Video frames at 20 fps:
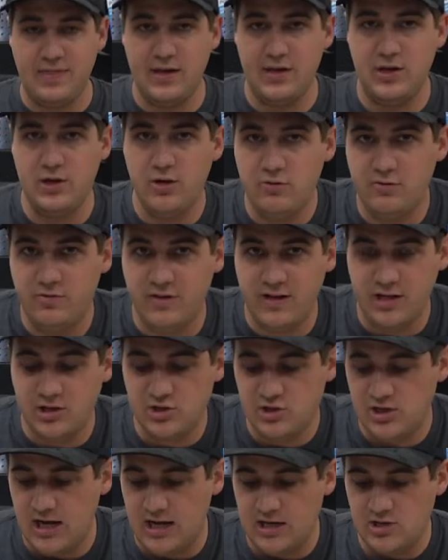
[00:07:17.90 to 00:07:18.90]
the new
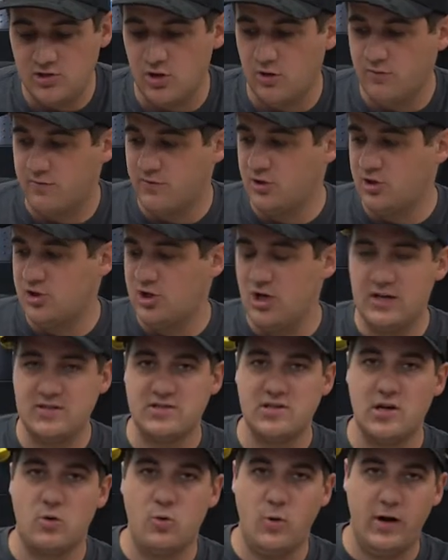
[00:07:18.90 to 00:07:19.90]
vintage gauge though for
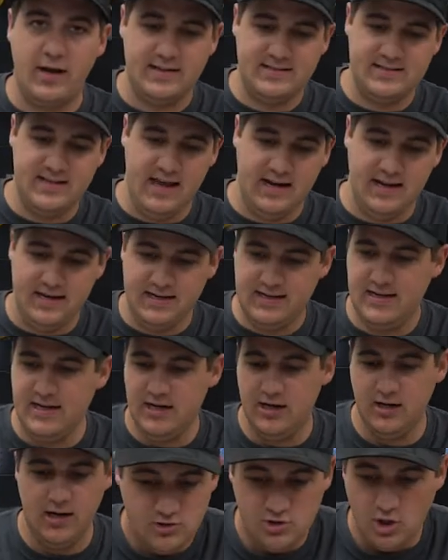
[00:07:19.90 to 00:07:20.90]
just a quick second
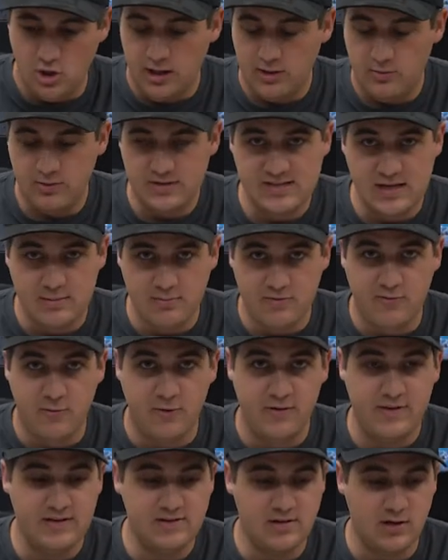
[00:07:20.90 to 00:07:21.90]
here. So like we said
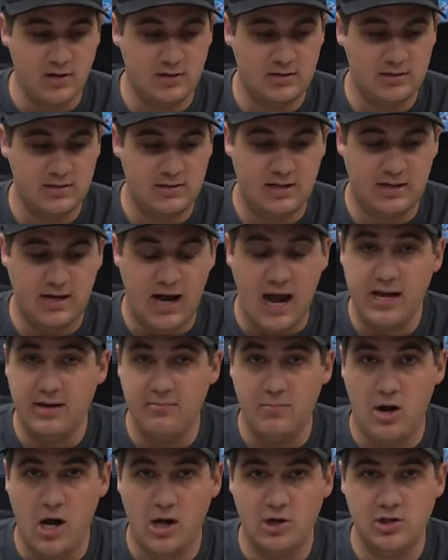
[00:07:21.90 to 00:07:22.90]
before, these are kind of
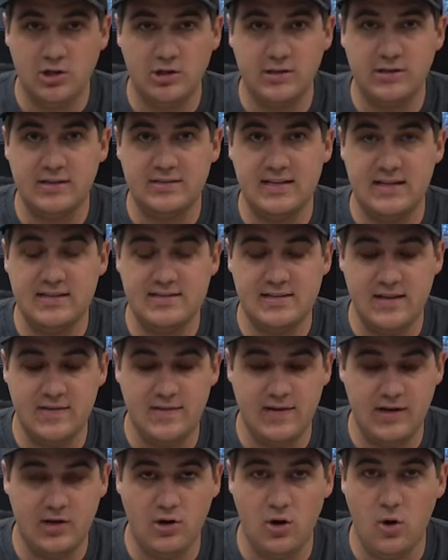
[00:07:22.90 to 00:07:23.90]
modular in the sense that
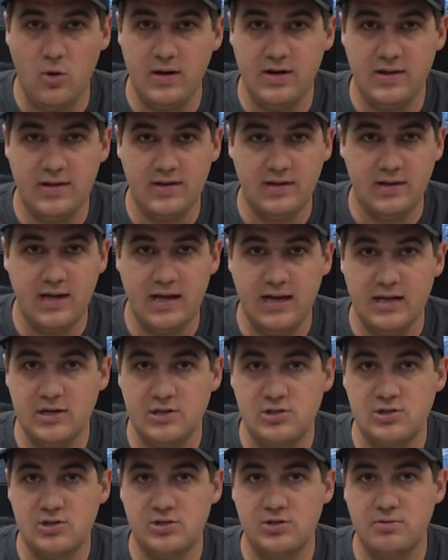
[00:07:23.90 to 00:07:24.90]
they go into the
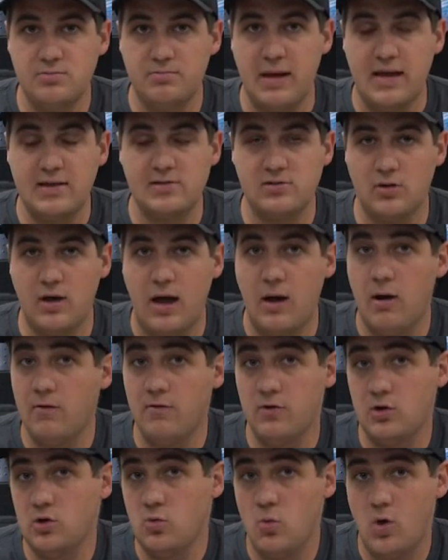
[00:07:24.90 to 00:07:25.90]
gauge bezel
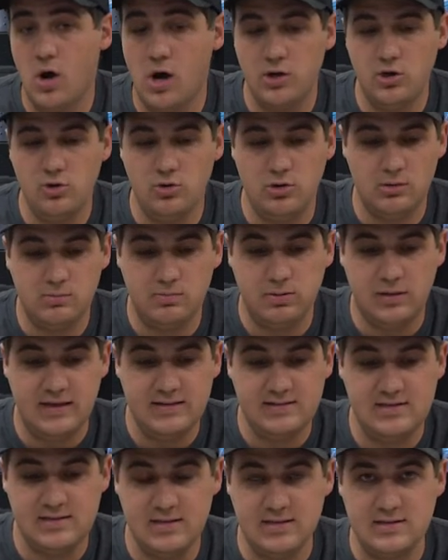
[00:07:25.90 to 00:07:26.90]
however you want. You can
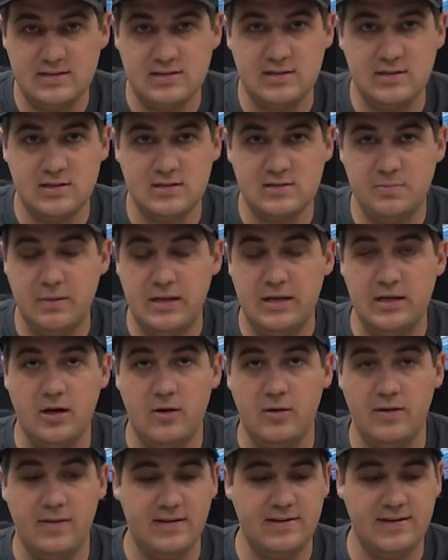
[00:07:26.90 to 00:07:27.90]
place the, the
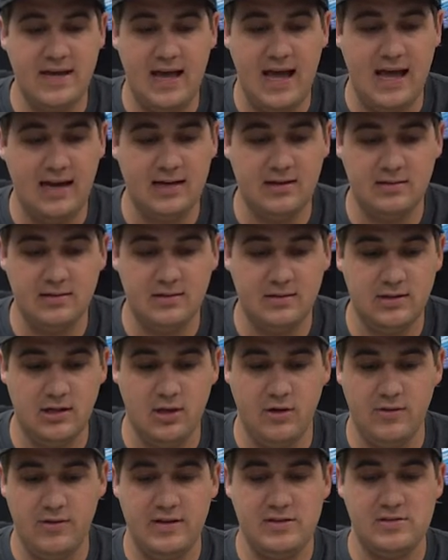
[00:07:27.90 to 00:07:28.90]
speedo and the tach. You
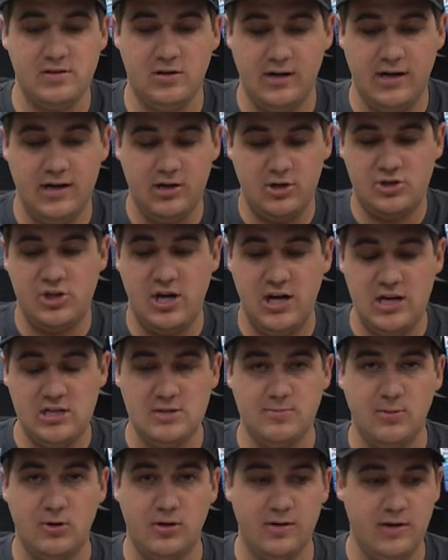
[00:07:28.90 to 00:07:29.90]
know, these are
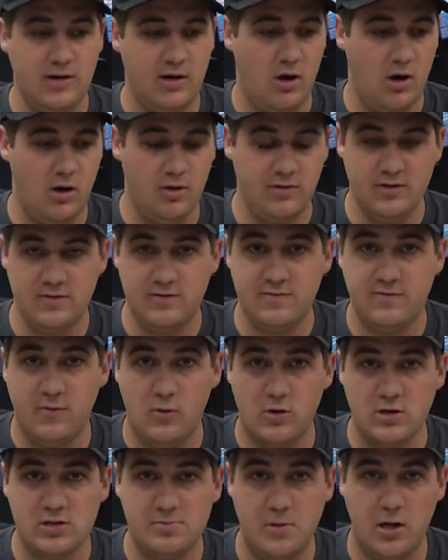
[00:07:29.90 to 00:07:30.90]
interchangeable, and then all the
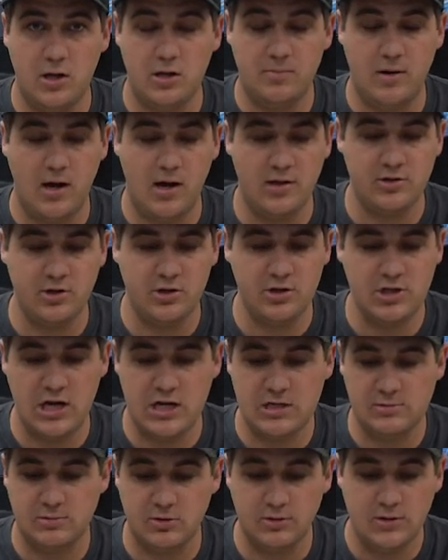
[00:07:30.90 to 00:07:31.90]
four smaller pods are
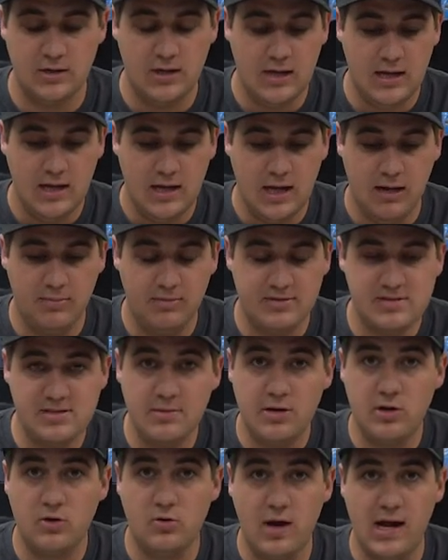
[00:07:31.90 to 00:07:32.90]
interchangeable. Uh, but
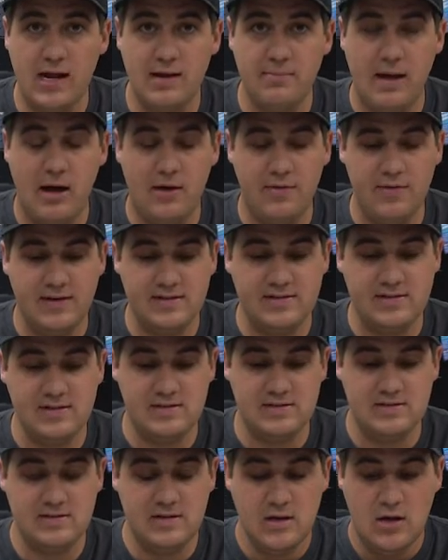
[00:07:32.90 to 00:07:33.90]
something great about this
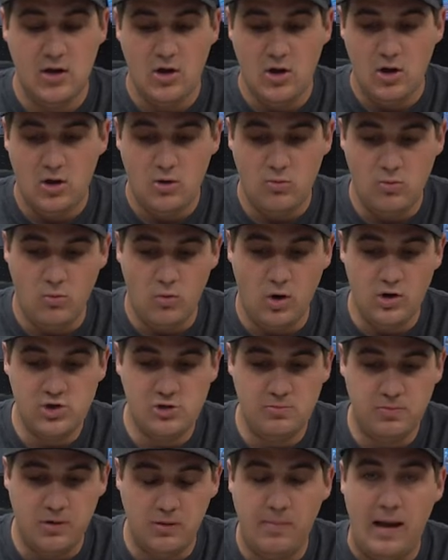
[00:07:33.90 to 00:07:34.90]
is once
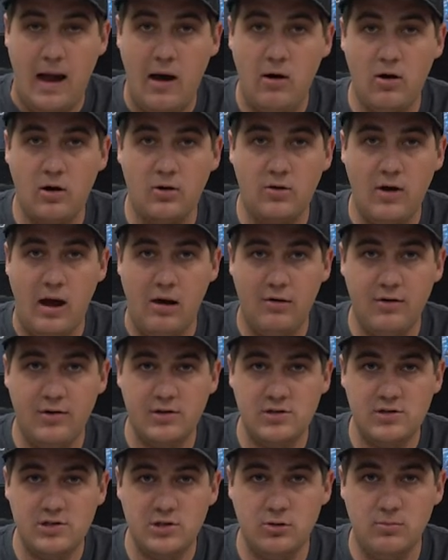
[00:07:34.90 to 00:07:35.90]
you put power and ground
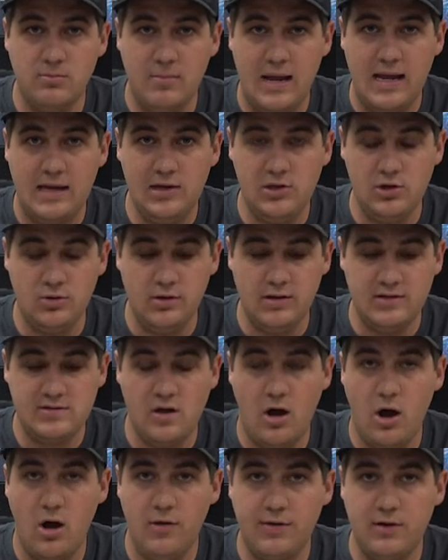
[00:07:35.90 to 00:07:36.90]
to the two main units,
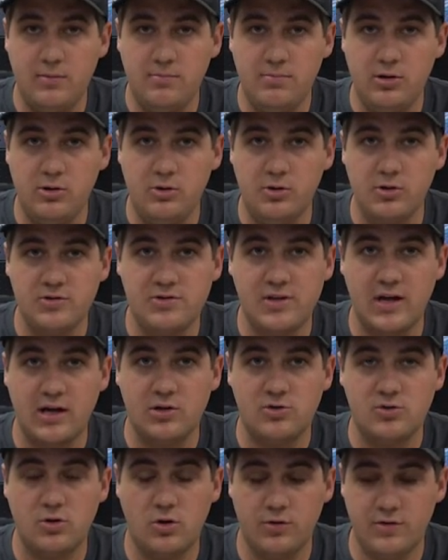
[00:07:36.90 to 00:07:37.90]
all the computers that
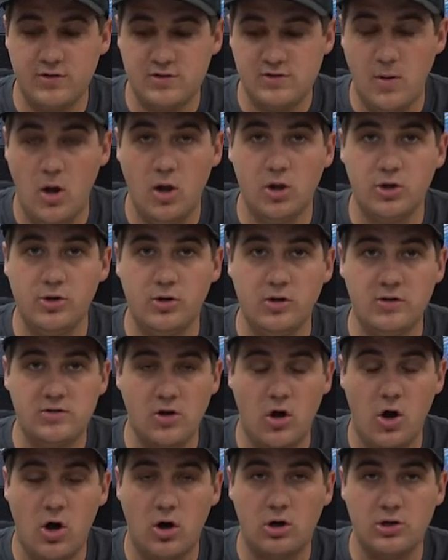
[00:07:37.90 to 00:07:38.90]
control the smaller units
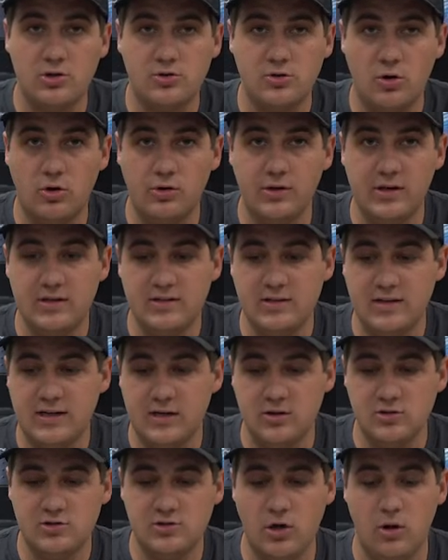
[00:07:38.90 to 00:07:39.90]
are all controlled into
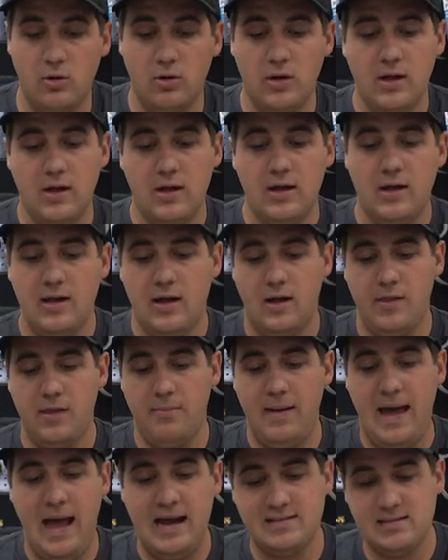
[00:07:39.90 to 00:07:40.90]
here. So on the
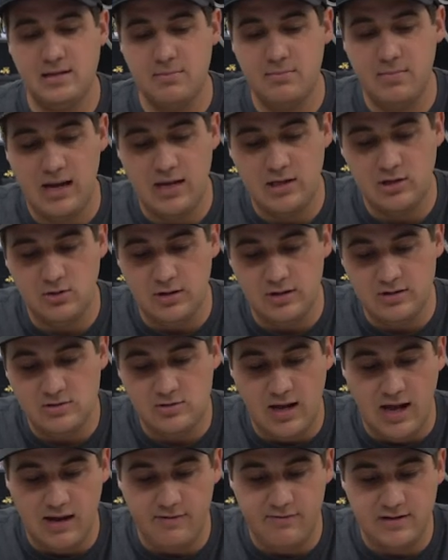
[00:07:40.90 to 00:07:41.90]
backs of the main units,
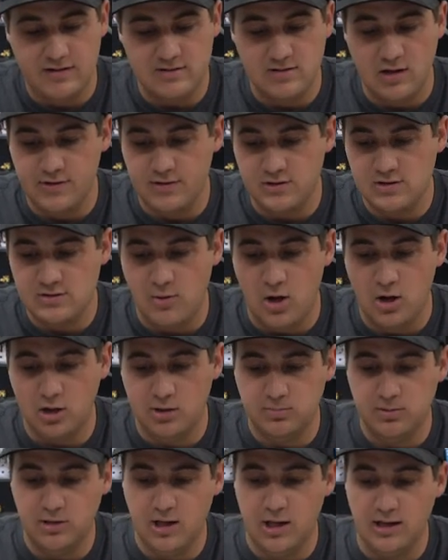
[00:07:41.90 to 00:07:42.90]
you have these other smaller
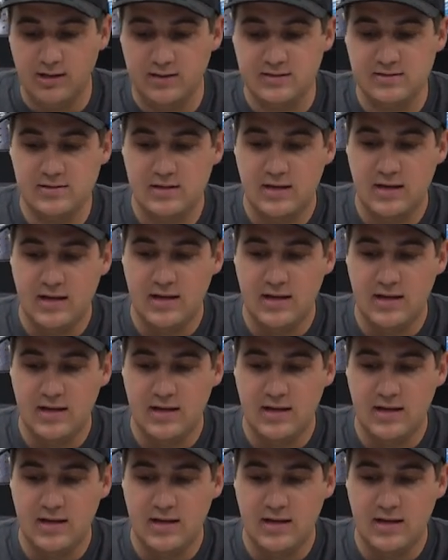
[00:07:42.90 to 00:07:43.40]
plugs